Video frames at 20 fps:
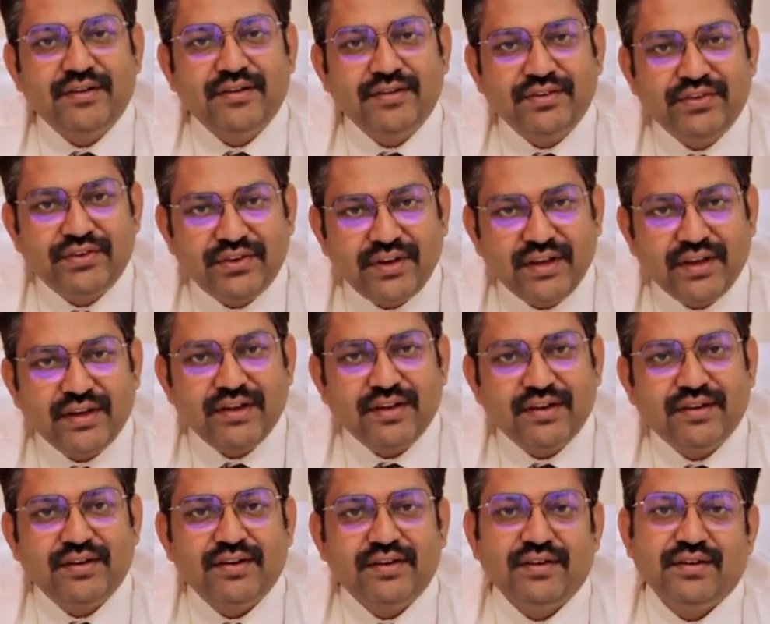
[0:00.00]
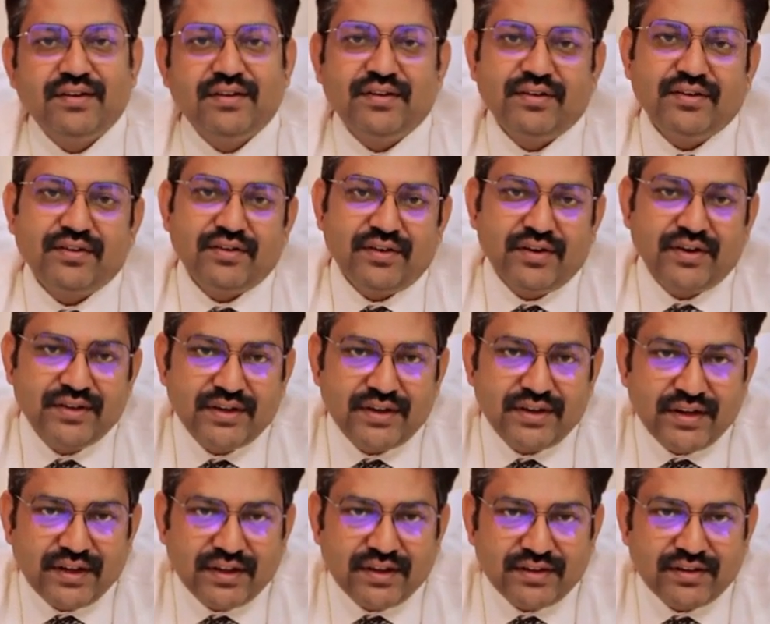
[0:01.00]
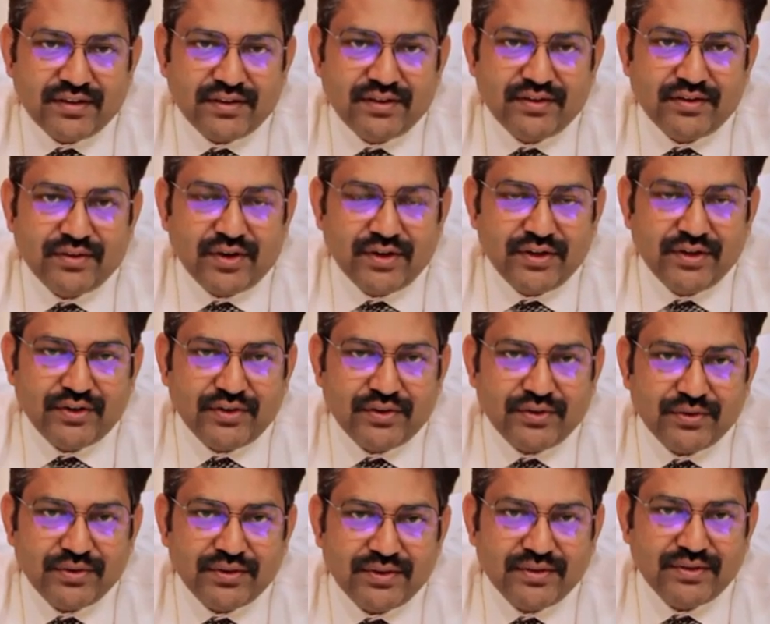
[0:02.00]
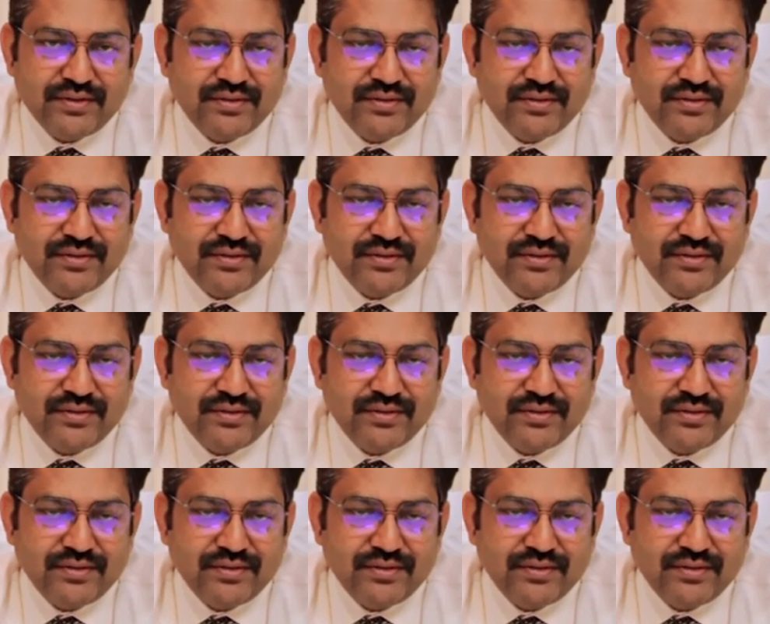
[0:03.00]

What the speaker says: stick on the teeth, on your tooth.